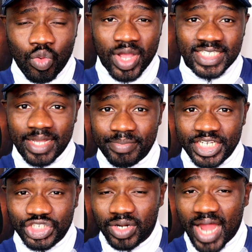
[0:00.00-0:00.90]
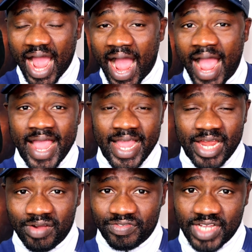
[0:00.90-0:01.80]
examination
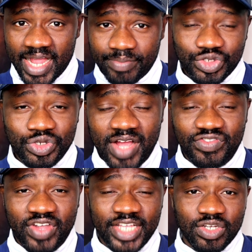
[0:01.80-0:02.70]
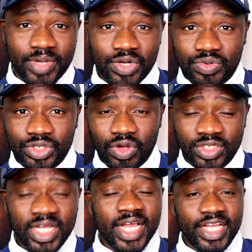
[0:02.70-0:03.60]
ahead of time. So you have to get your medical
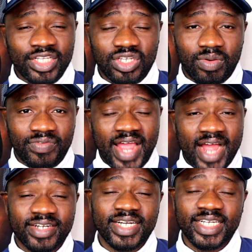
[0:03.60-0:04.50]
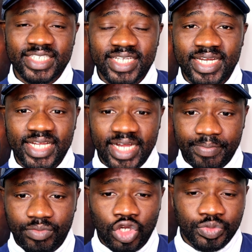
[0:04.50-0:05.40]
done in some of the accredited
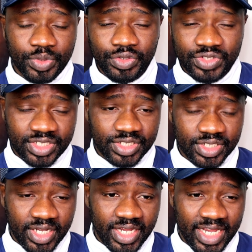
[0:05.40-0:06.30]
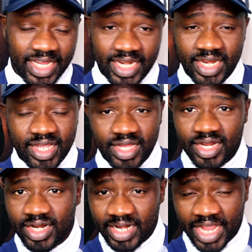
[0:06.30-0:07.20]
hospitals in
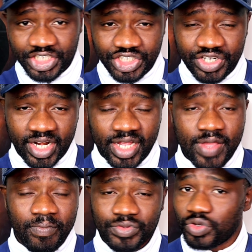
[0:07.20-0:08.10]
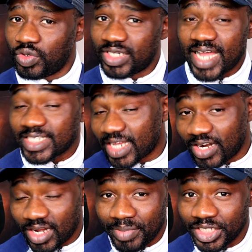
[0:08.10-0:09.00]
Nigeria. So that is
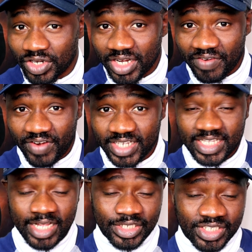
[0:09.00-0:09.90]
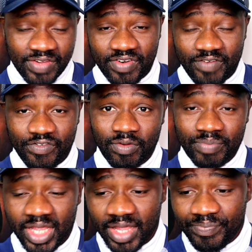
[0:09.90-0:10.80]
another major difference that's different
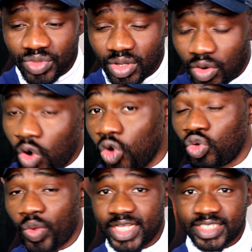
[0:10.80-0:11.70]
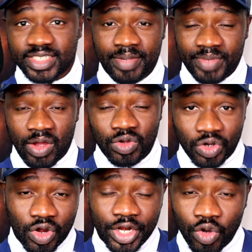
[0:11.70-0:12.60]
from the old ways. I mean, I want to
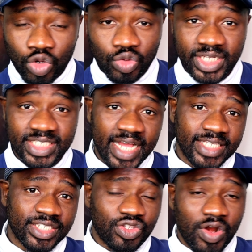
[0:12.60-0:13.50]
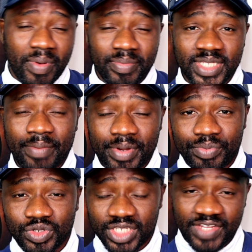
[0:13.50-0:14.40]
call it old ways that study permits have been
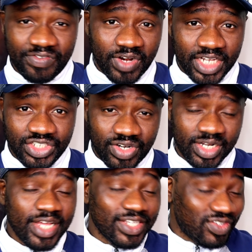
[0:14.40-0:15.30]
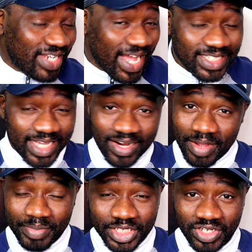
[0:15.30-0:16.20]
processed for Nigerian. So that is
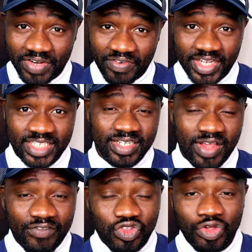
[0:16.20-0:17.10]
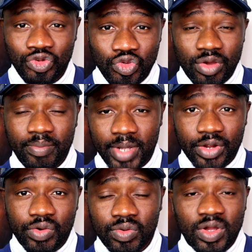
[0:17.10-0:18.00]
another major difference. You have to do your
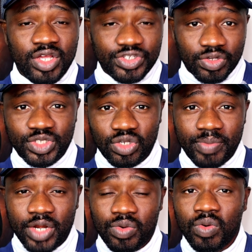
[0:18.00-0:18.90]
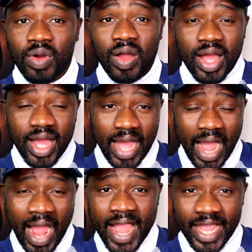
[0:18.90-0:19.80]
medical, submit your medical
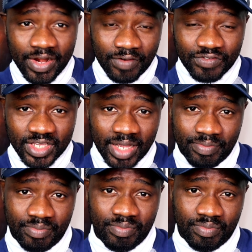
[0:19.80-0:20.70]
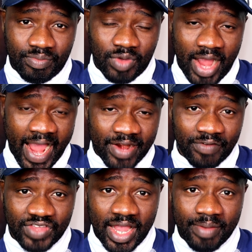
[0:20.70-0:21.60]
ahead of
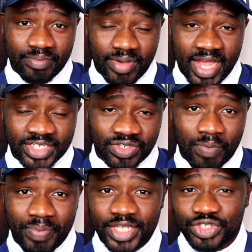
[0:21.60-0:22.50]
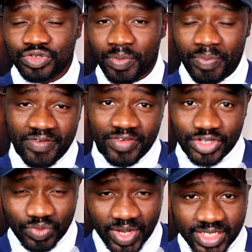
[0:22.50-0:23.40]
time as compared to the
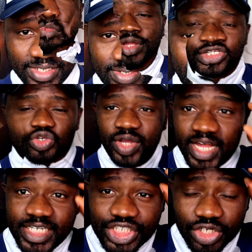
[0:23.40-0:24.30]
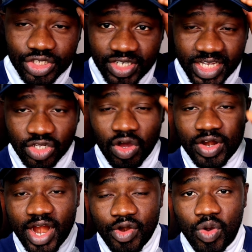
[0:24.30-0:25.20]
previous ways. So in addition to this,
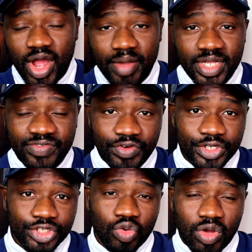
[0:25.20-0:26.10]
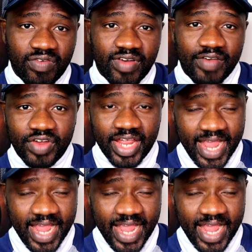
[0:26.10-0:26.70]
other requirement for you to qualify for the